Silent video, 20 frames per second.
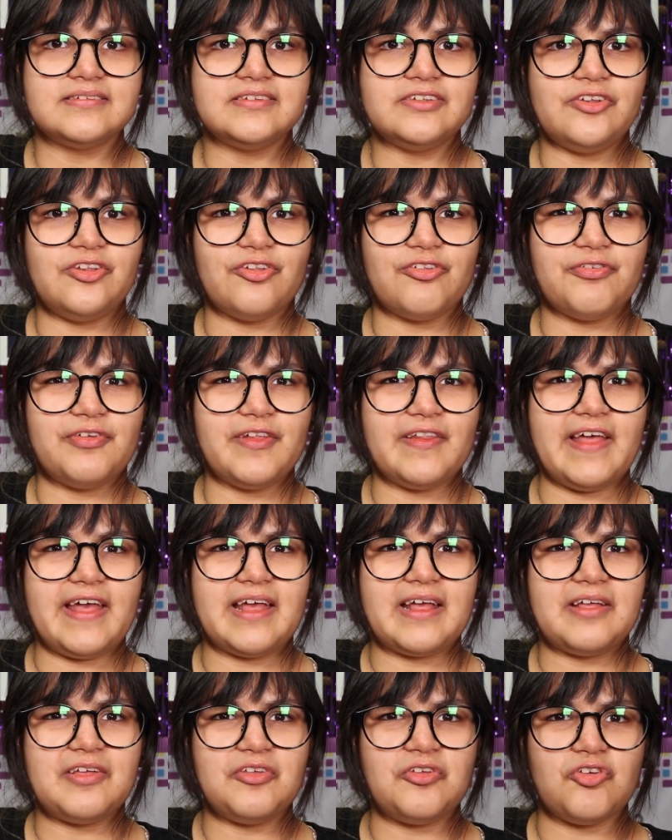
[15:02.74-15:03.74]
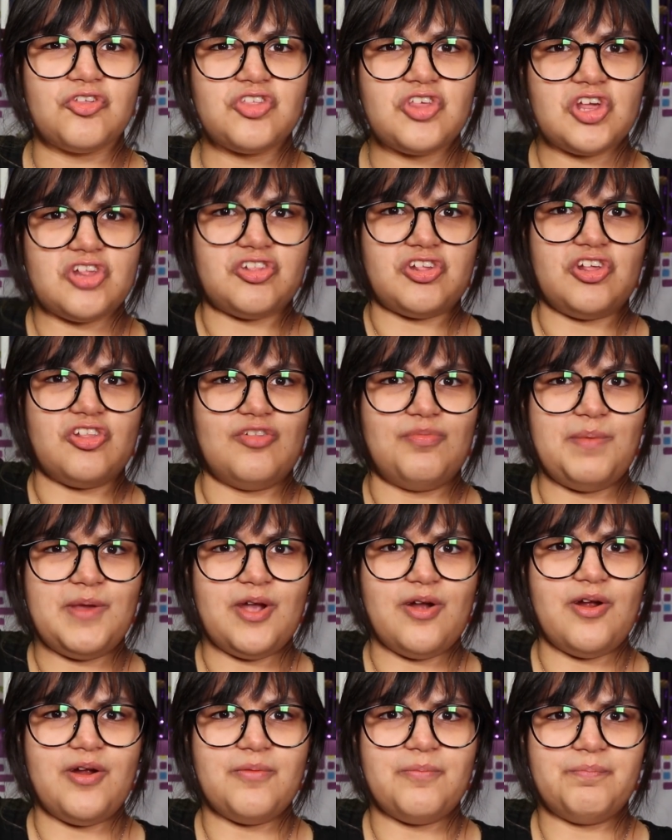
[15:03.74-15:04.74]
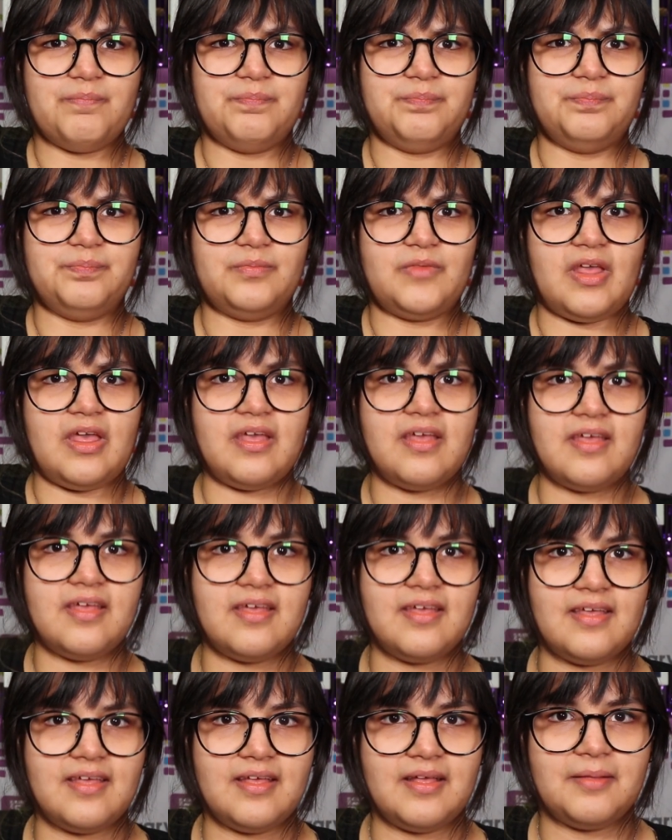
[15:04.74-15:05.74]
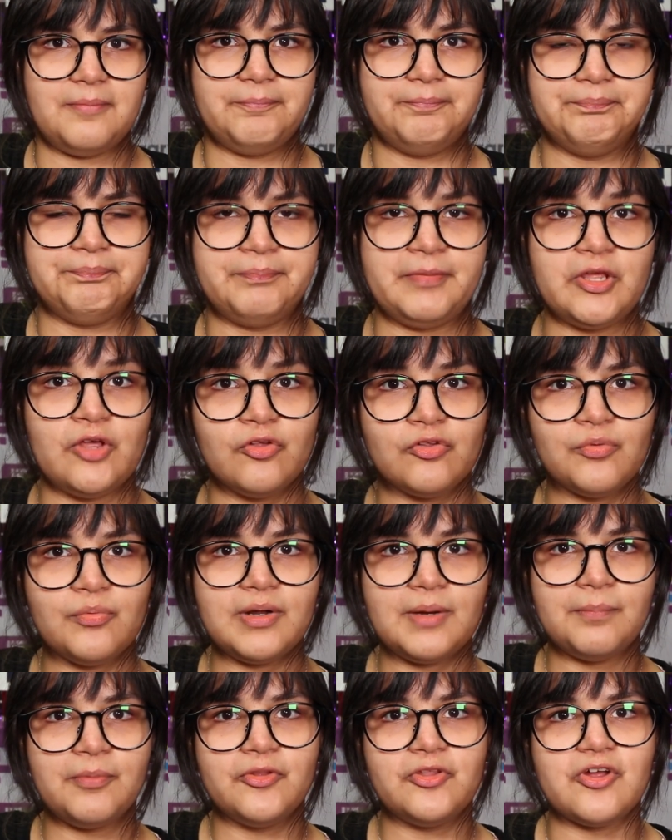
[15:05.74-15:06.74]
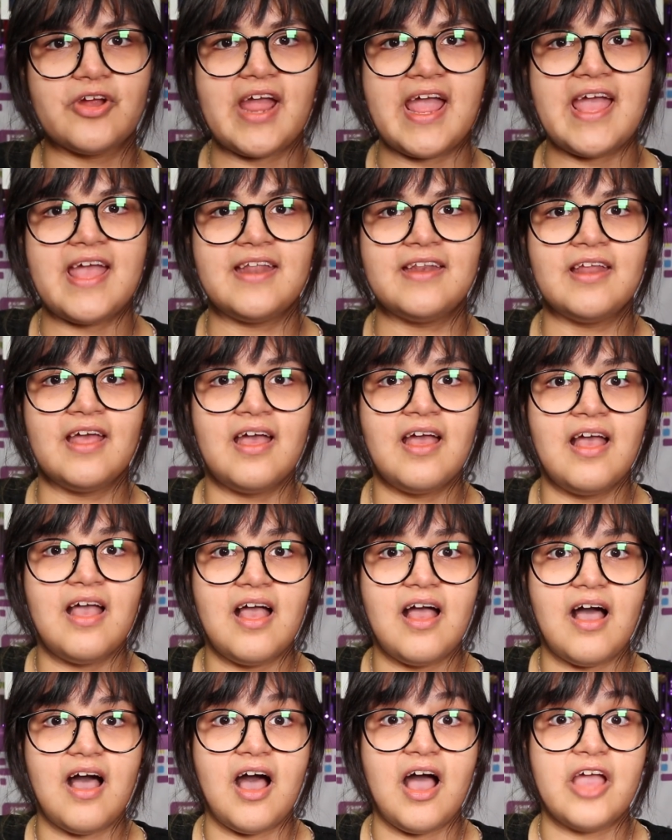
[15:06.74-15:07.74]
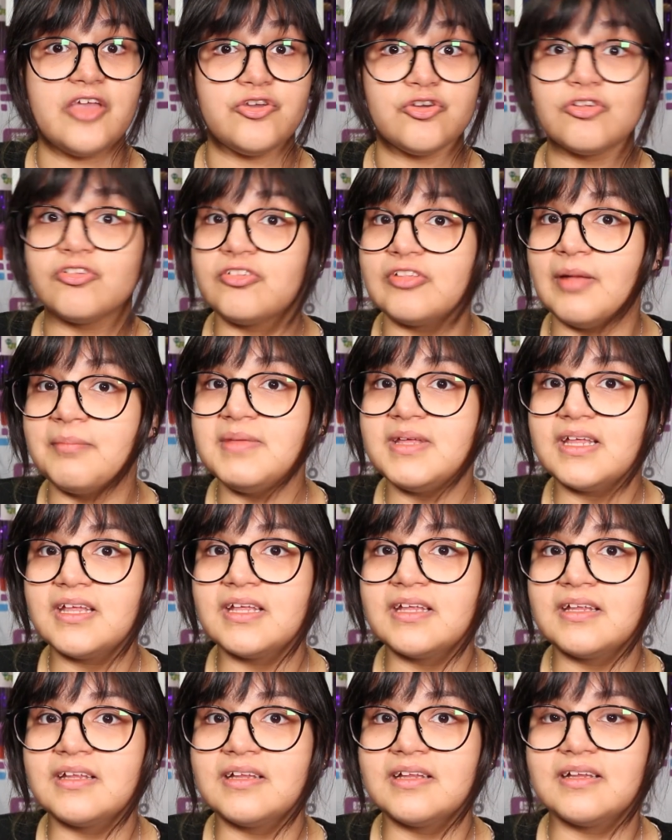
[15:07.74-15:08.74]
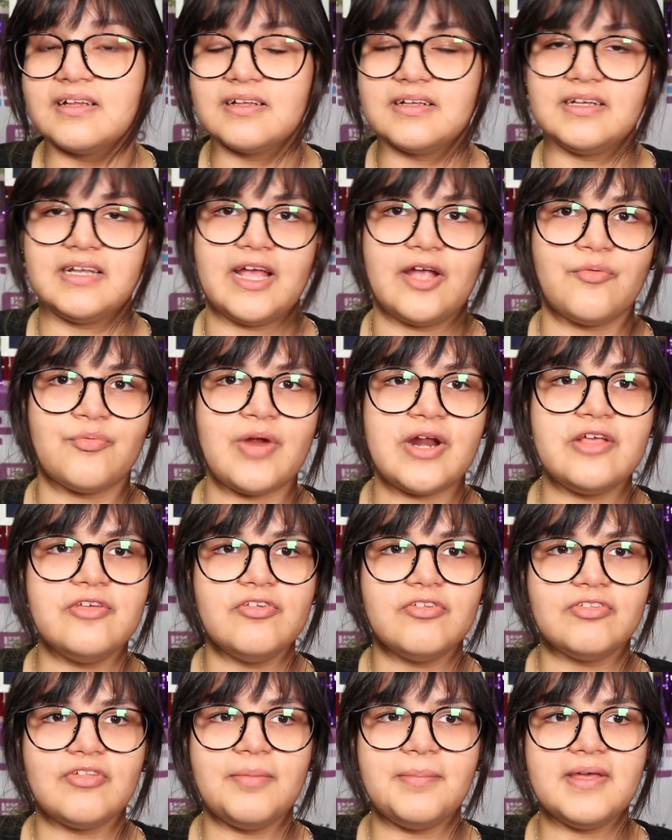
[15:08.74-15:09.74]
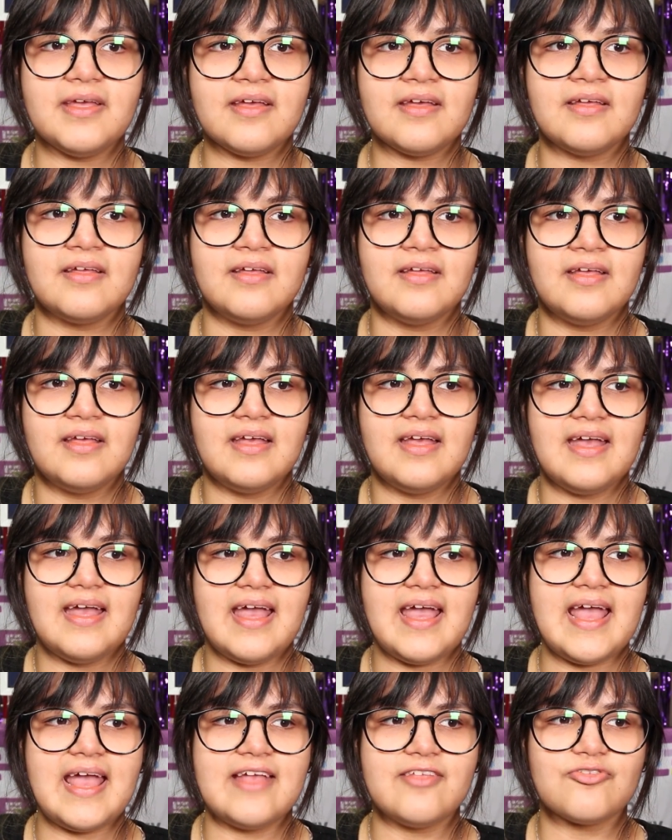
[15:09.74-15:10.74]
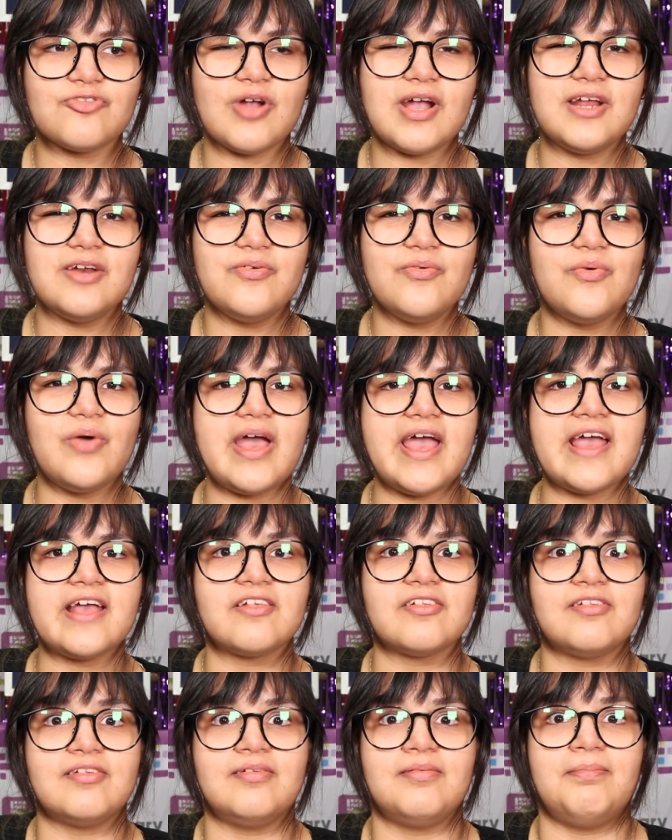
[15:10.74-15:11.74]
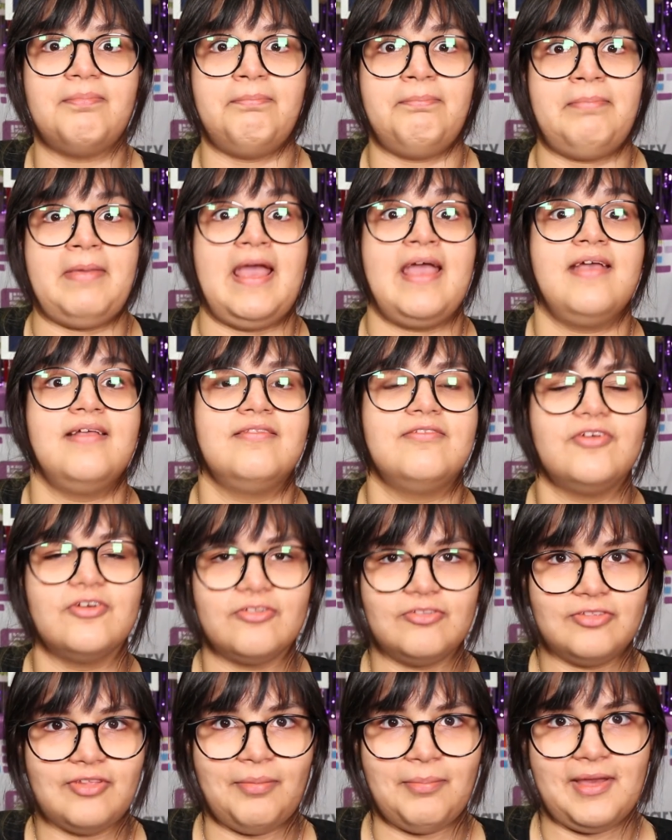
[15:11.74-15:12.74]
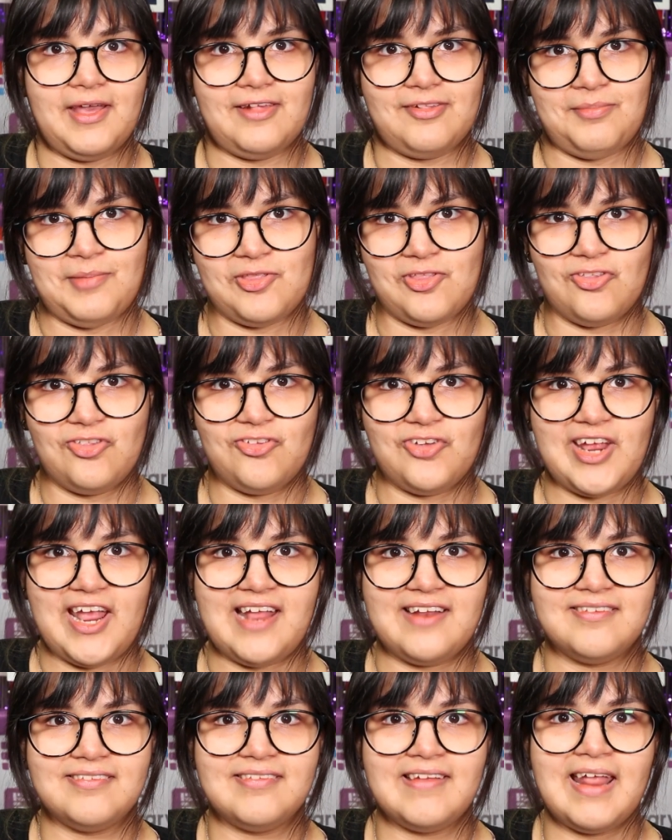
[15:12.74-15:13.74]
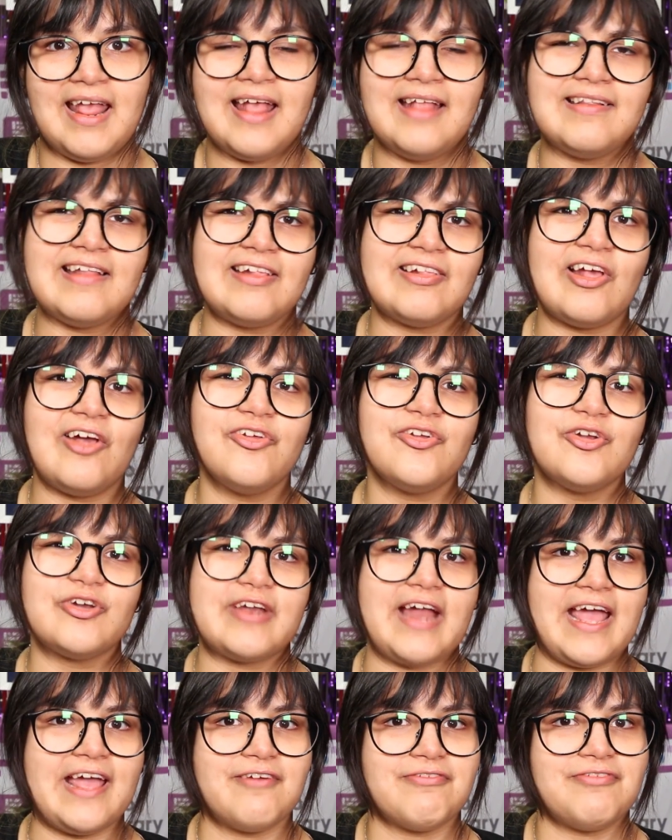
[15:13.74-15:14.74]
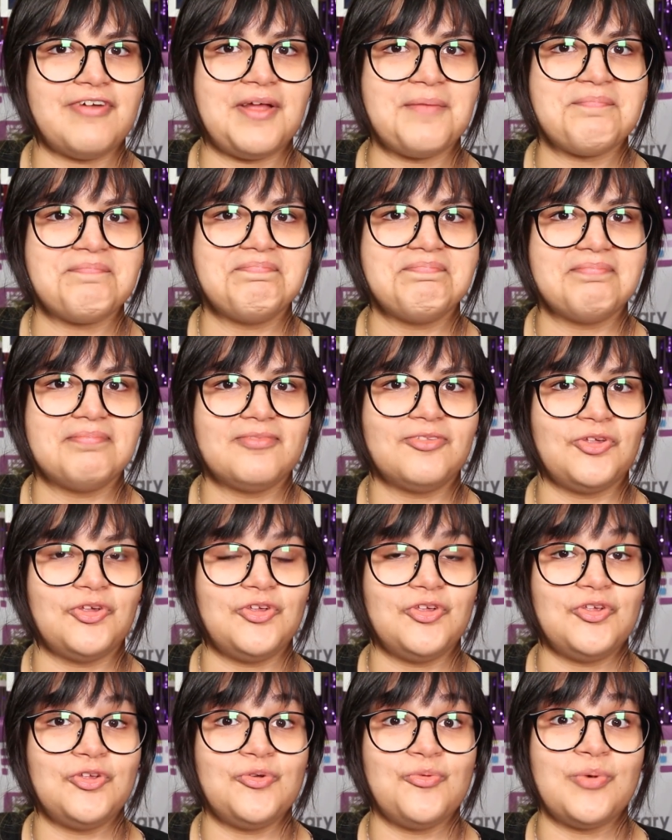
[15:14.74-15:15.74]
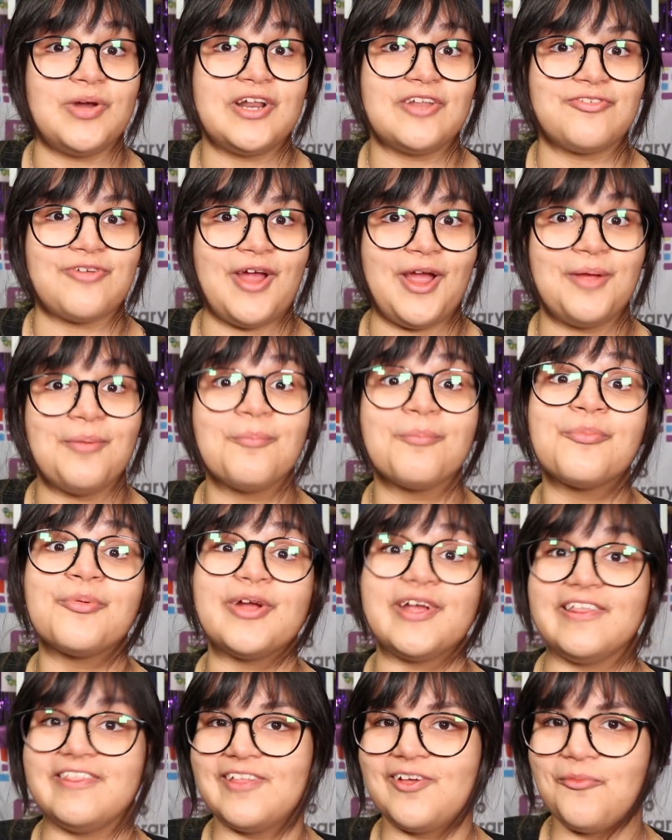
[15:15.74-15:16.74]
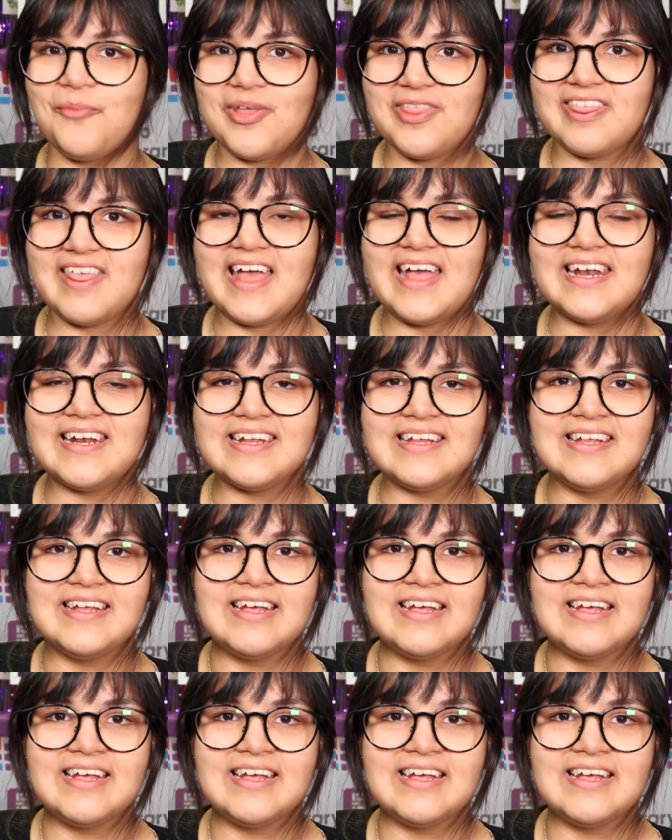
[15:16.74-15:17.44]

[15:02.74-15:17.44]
you just feel like your chest gets bigger. But you also want to put your hand on your stomach, like right in your stomach, and try to expand your stomach as much as you can. That's called your diaphragm. So you want to try breathing with that.